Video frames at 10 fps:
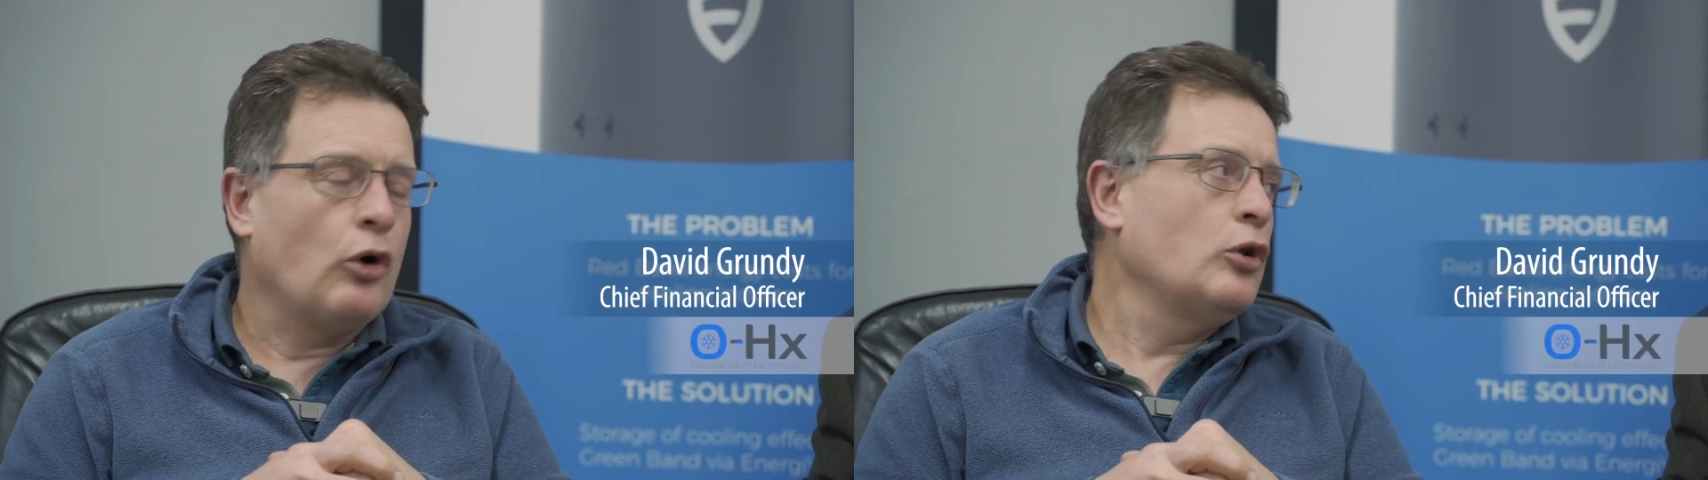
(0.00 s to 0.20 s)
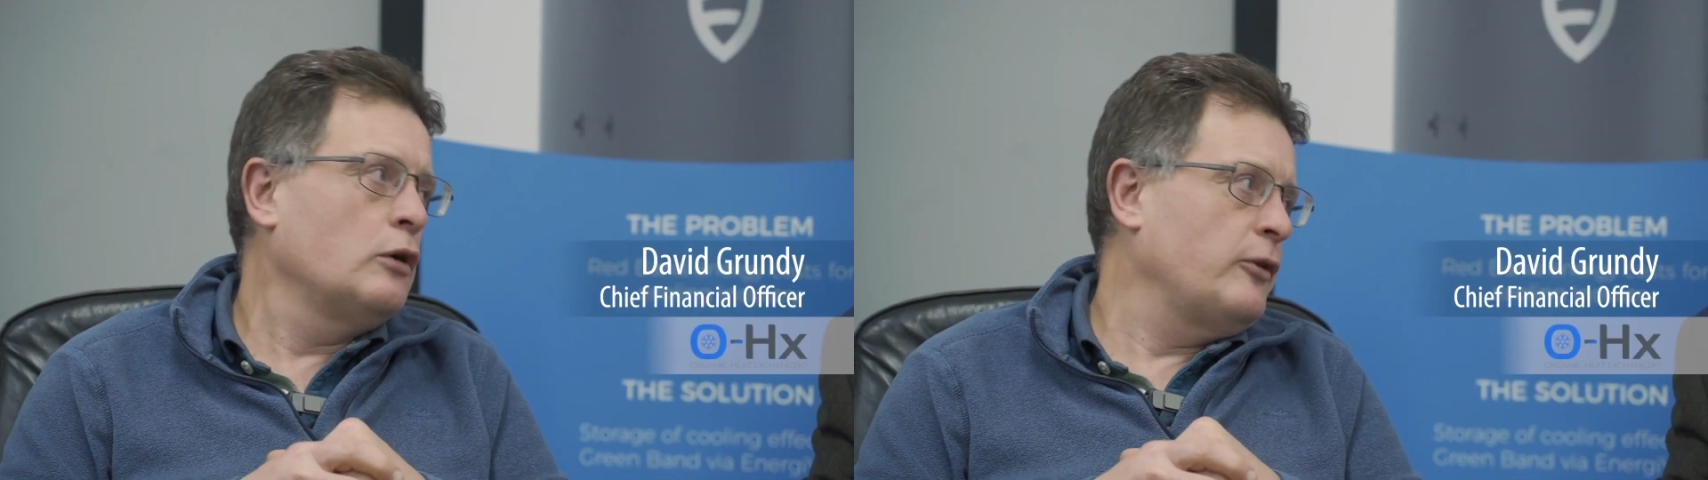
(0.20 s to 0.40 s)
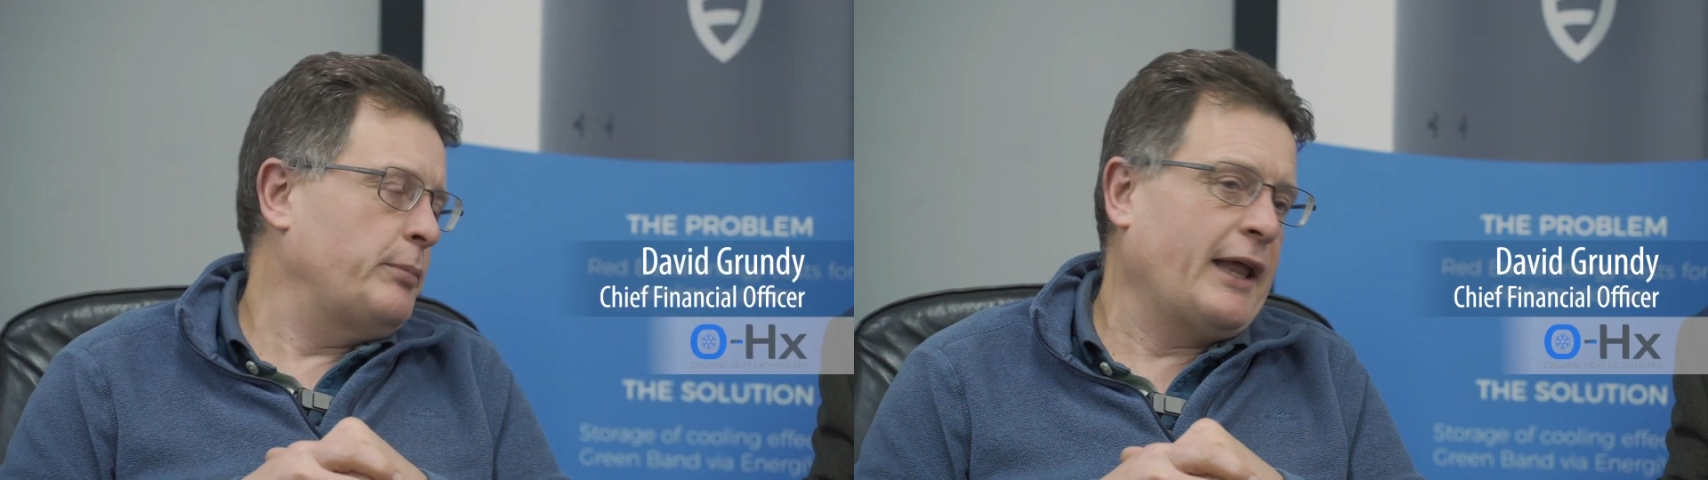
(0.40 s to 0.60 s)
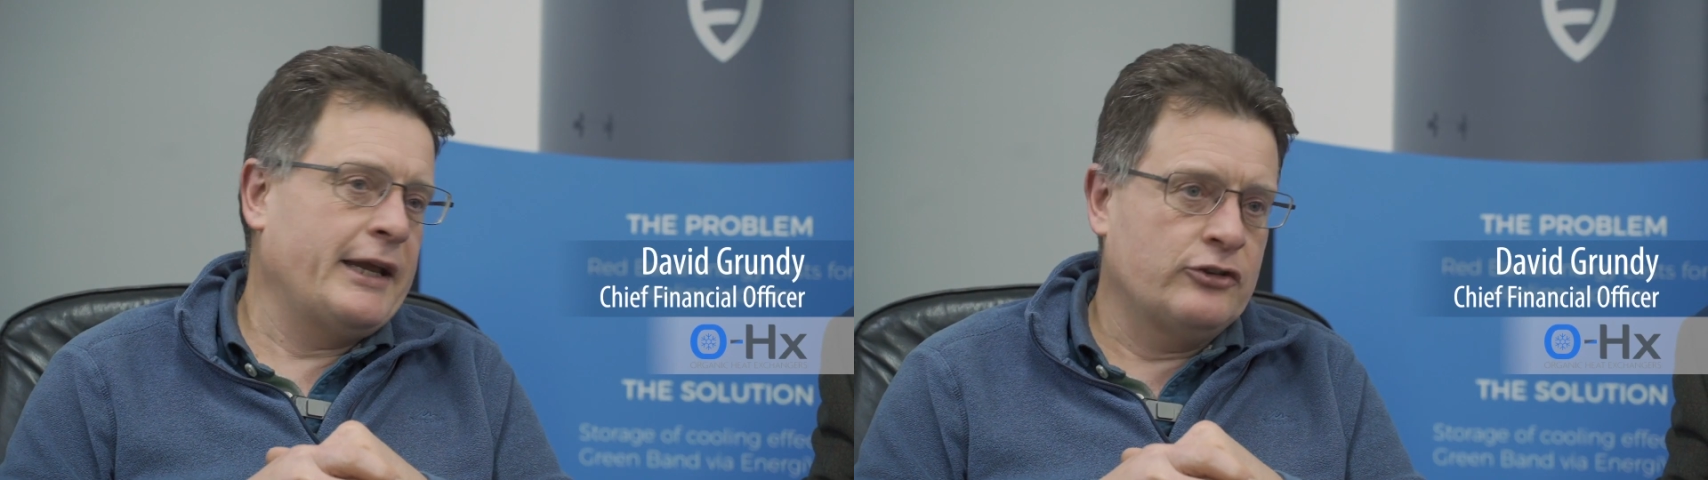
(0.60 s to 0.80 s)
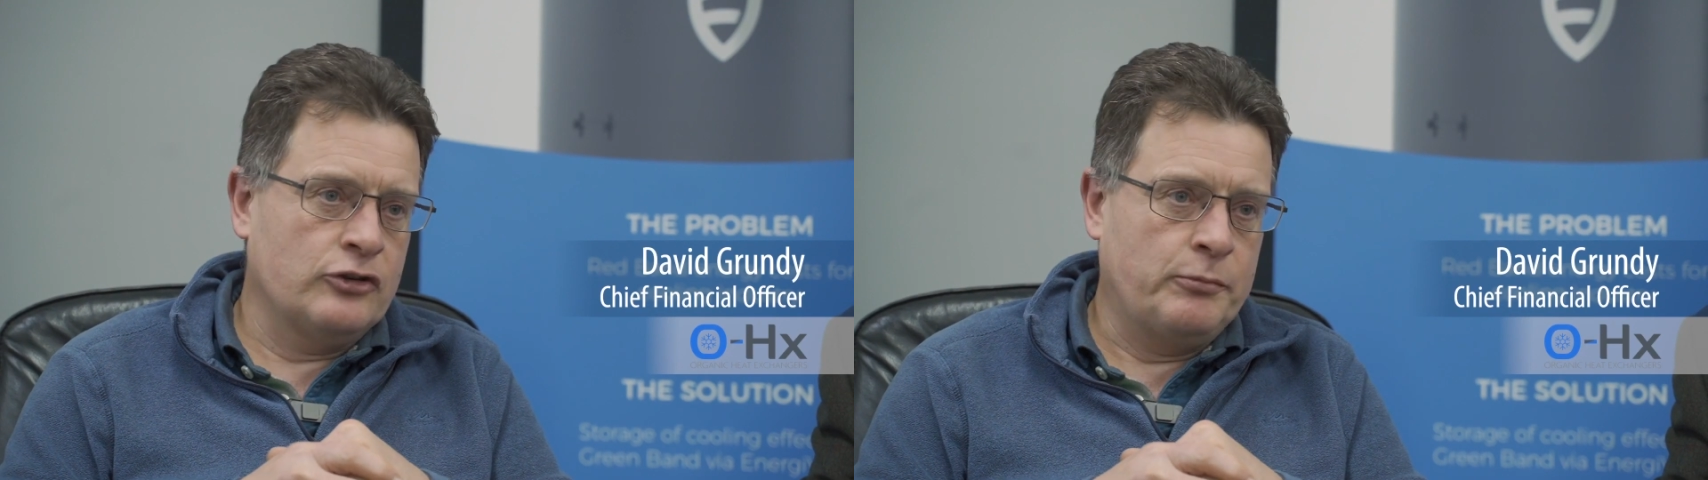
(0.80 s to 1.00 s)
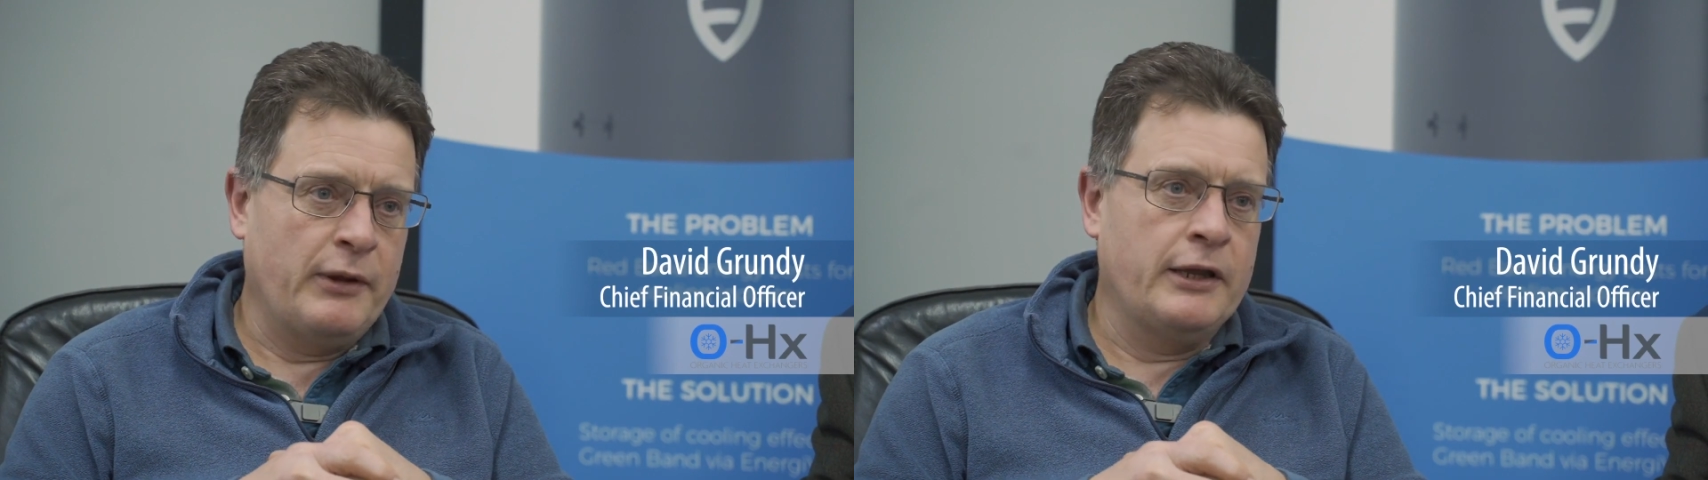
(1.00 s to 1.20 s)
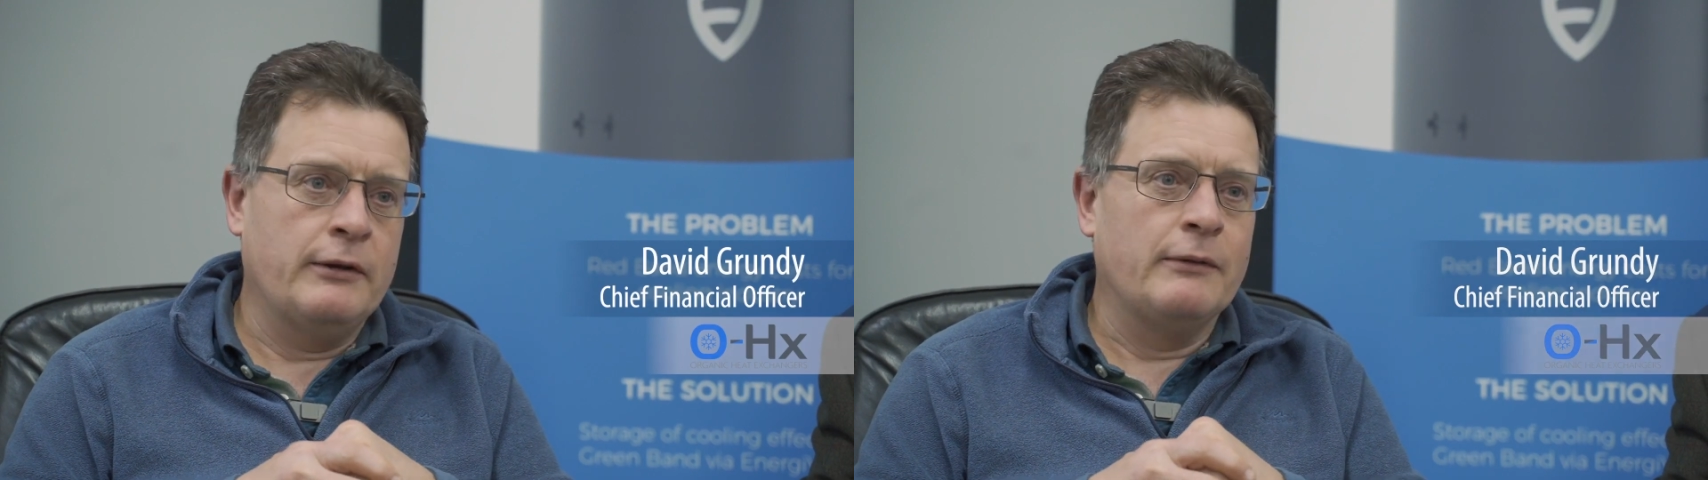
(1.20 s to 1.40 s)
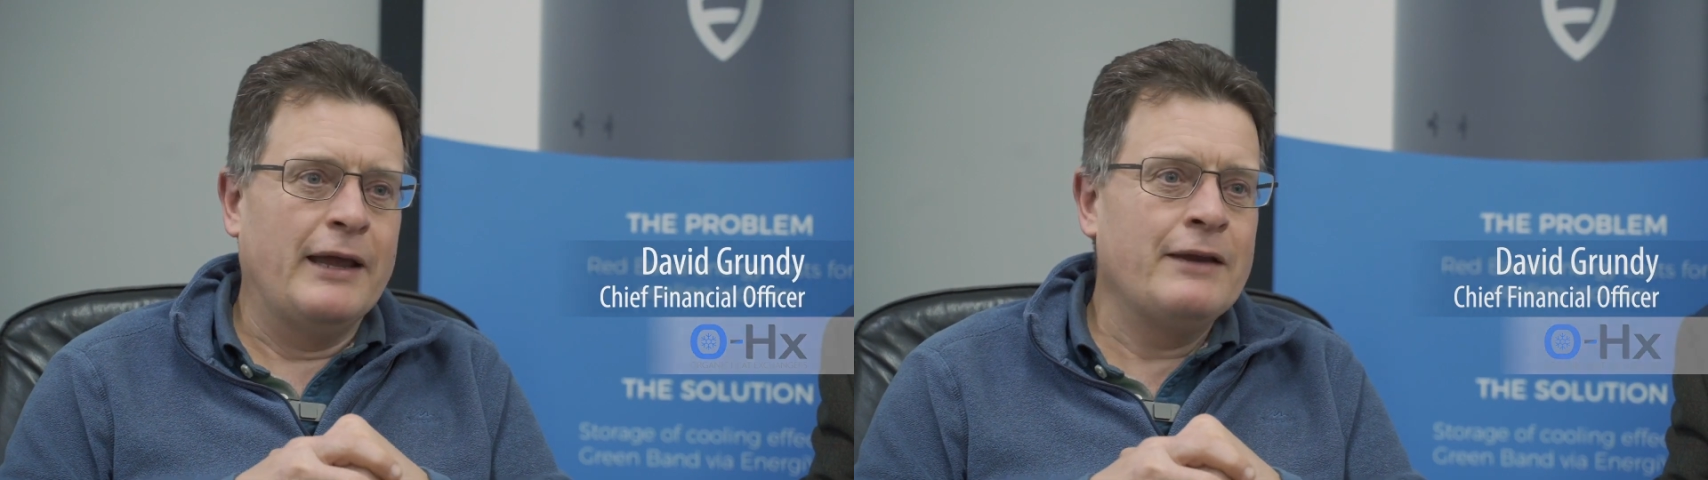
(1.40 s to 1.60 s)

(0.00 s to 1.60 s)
all over the place has been